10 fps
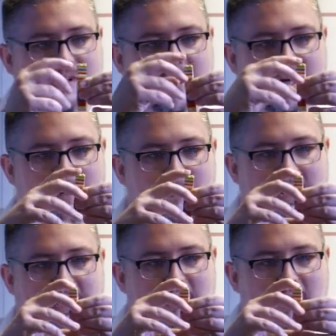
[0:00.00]
um,
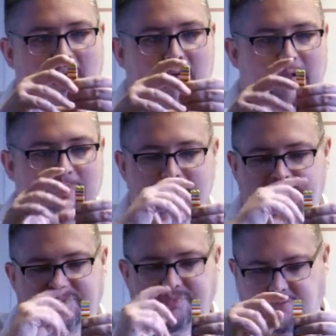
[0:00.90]
hanging around.
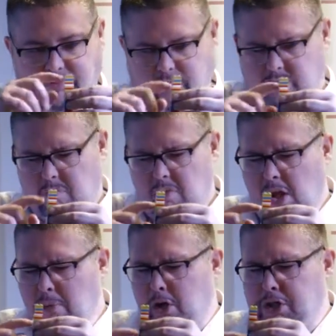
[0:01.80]

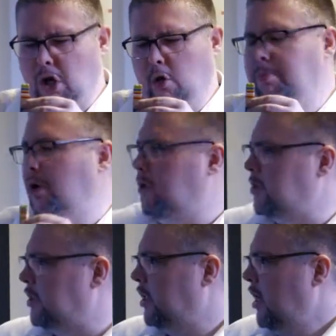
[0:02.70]
We've got these code
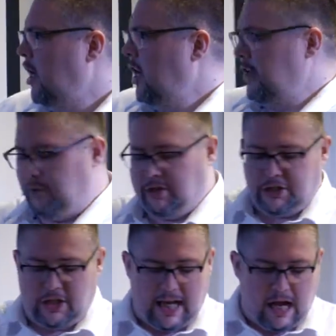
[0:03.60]
blocks. So it
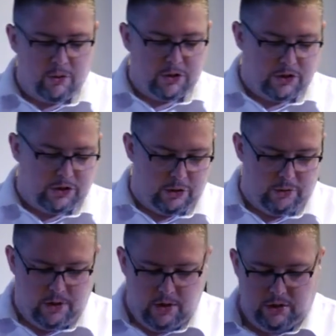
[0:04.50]
just allows us
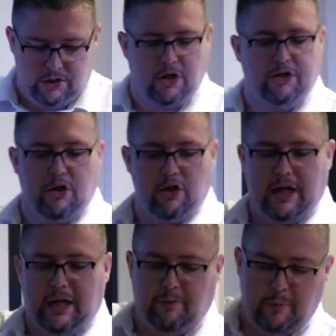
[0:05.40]
to start to look
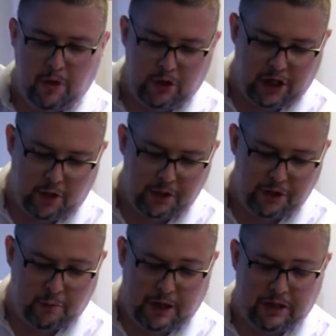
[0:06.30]
at it. And if we put the code in
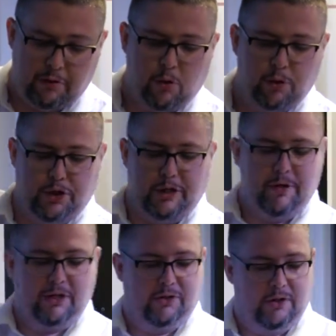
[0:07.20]
the way they're ordered, it
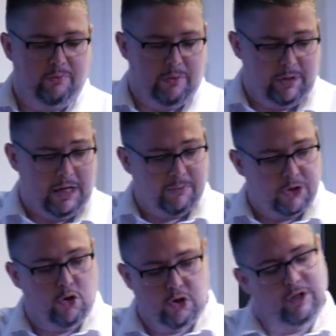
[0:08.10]
means that when we come
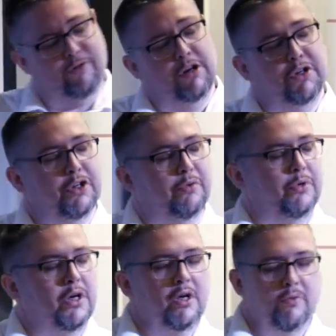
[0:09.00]
to look at the function,
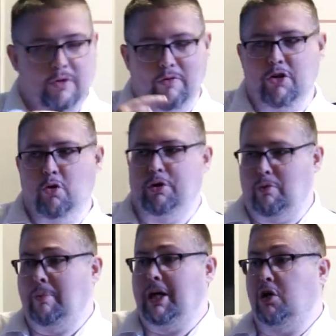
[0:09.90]
they're in the order
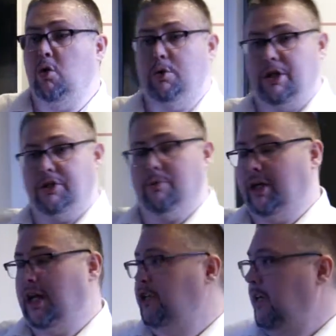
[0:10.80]
we're being called in so we
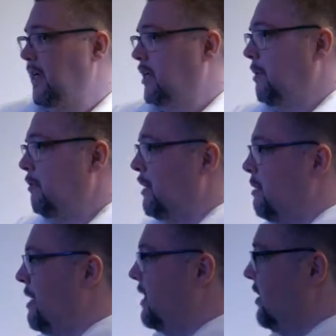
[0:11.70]
can actually get a bit of
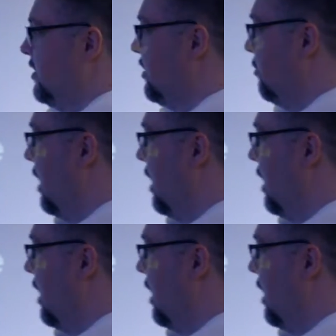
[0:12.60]
readability and see